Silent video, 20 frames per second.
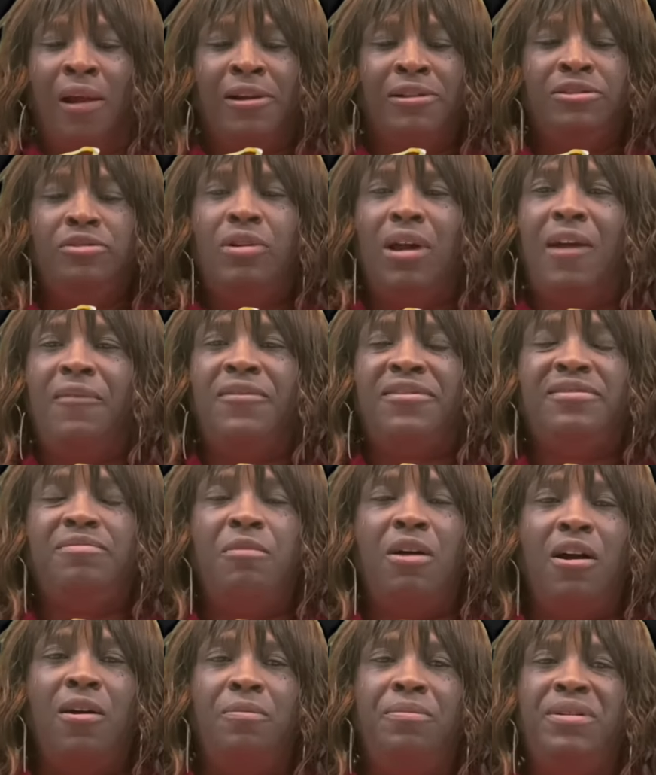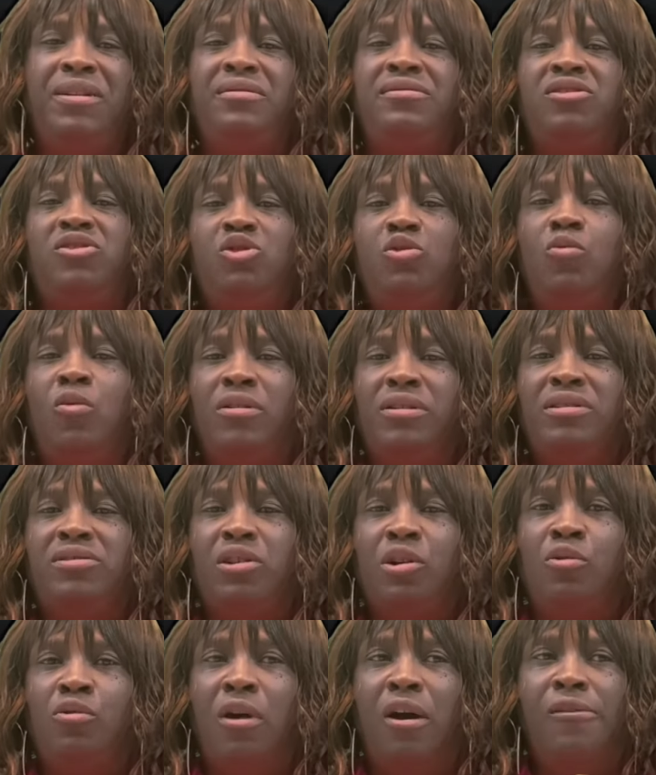You have a small business, you want it to
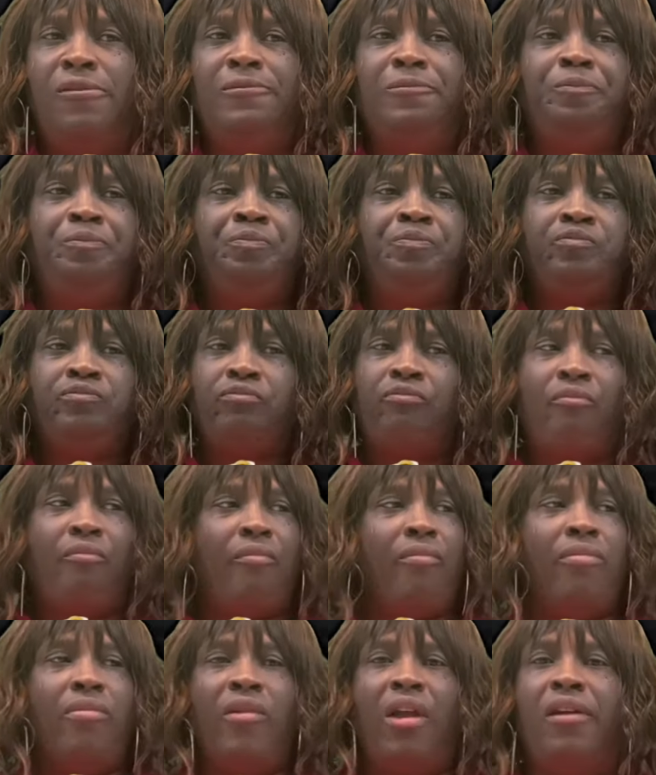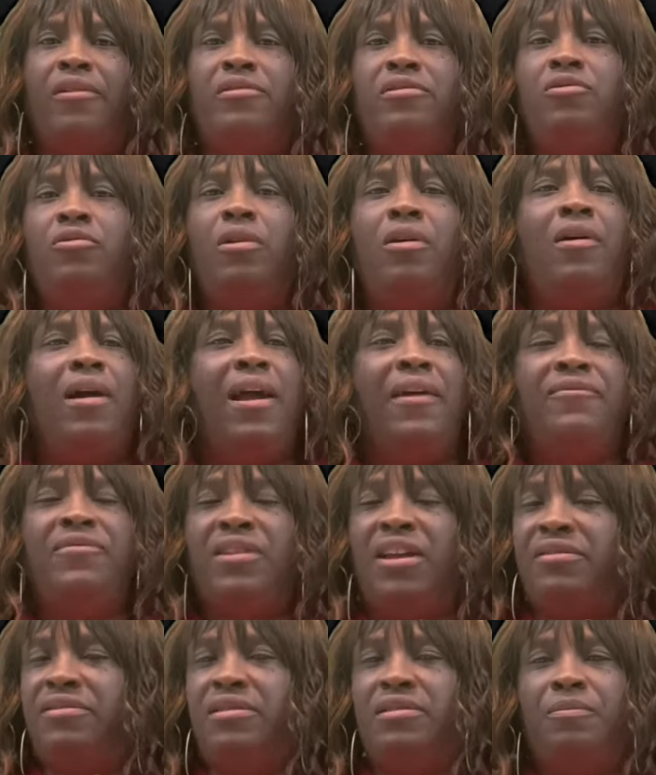grow. You don't have
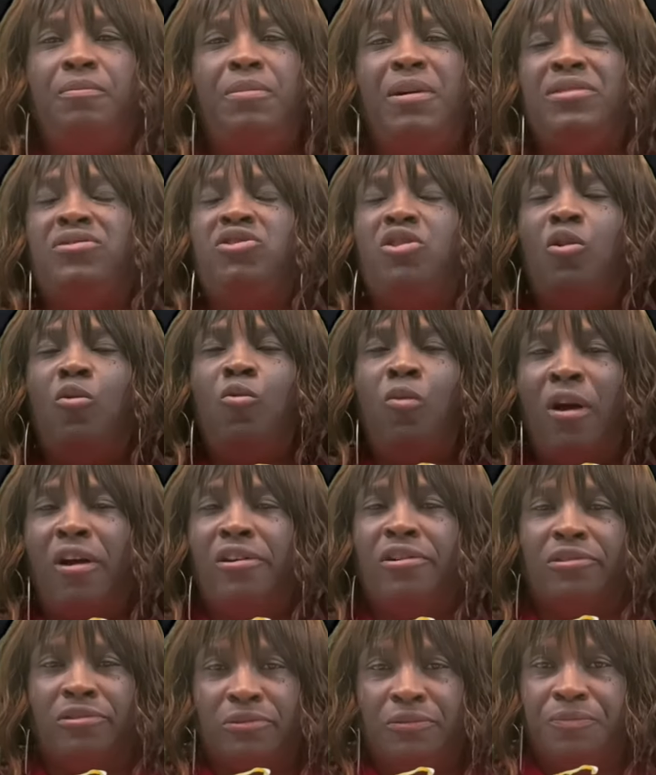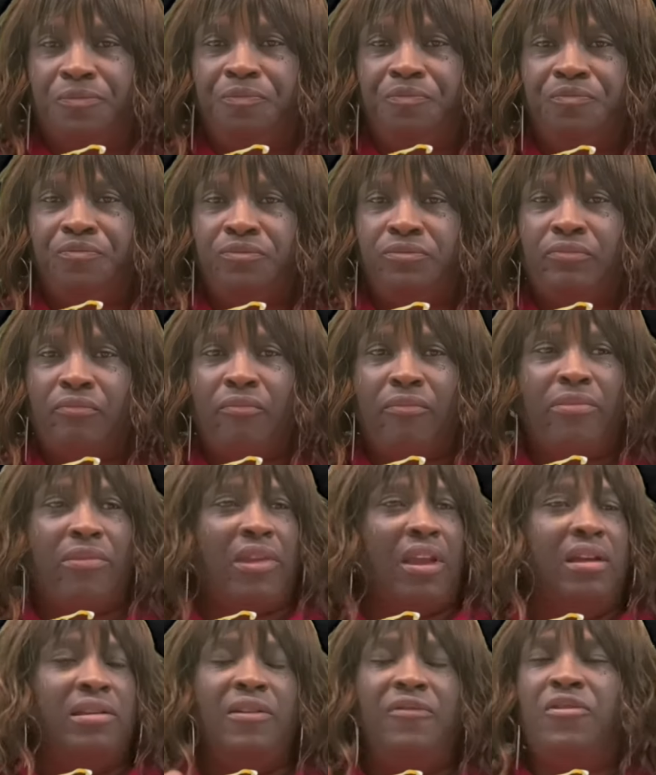nothing but your word.
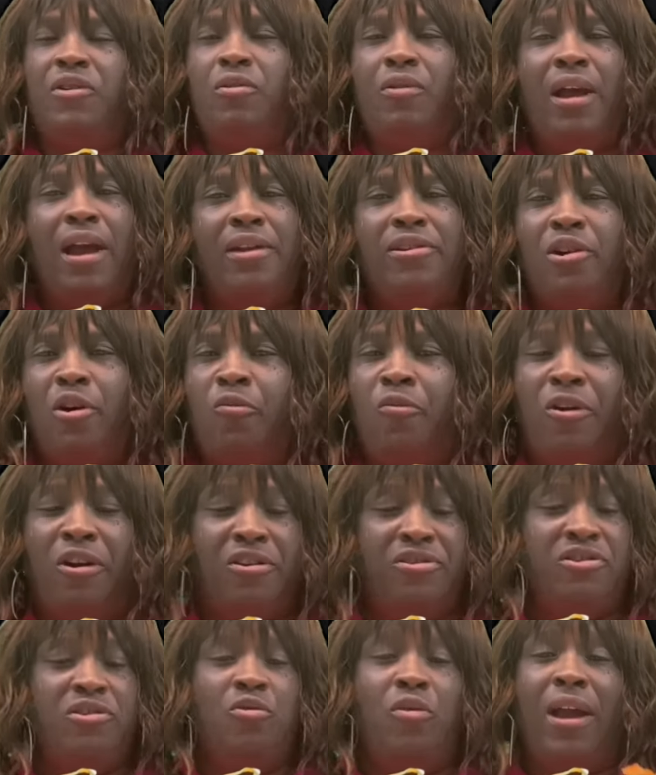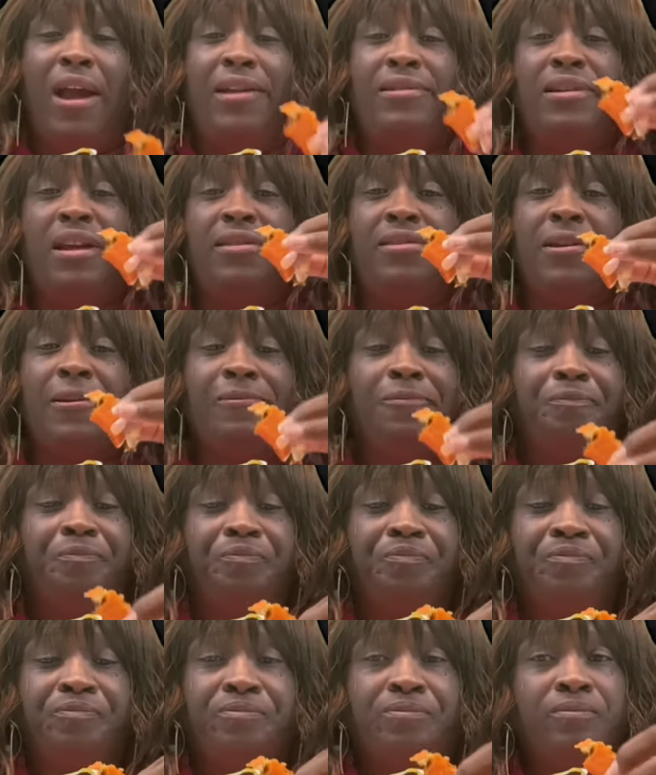And if you don't have your word, you don't have nothing.
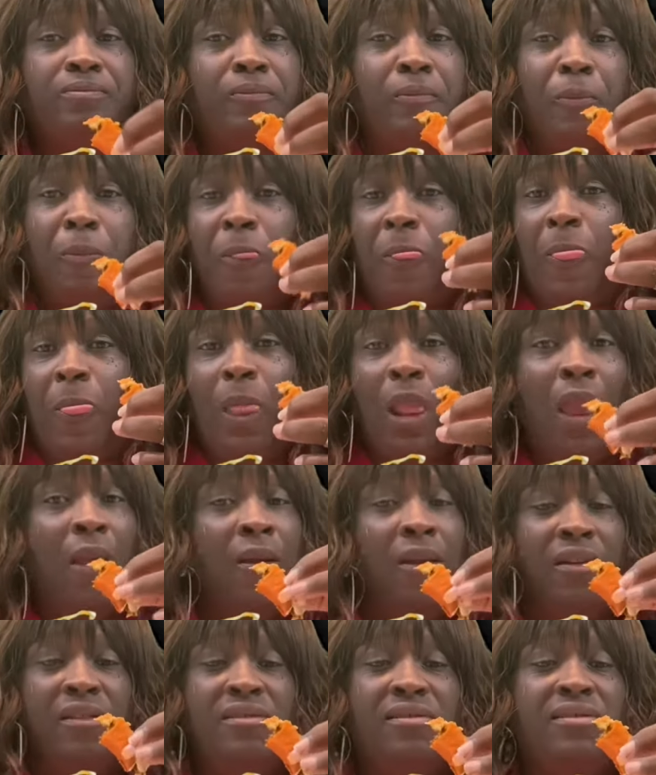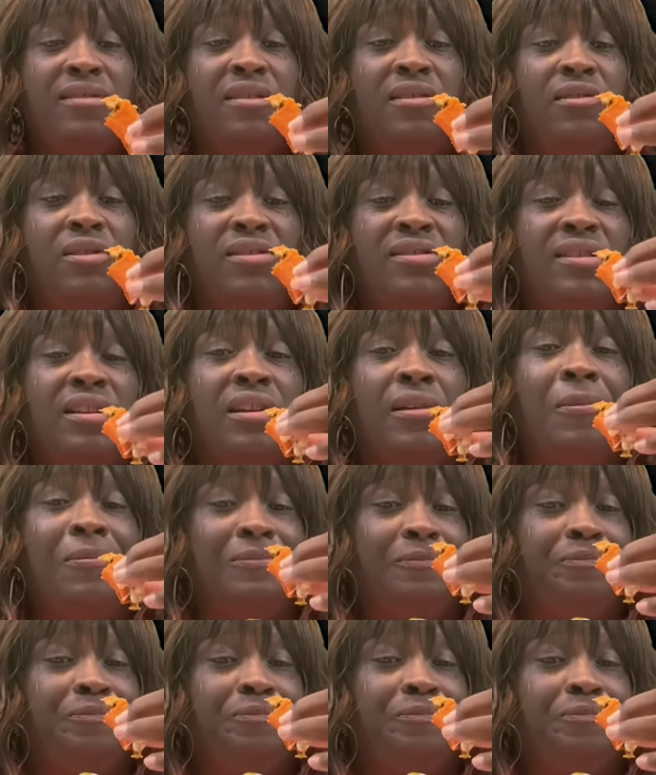Seriously.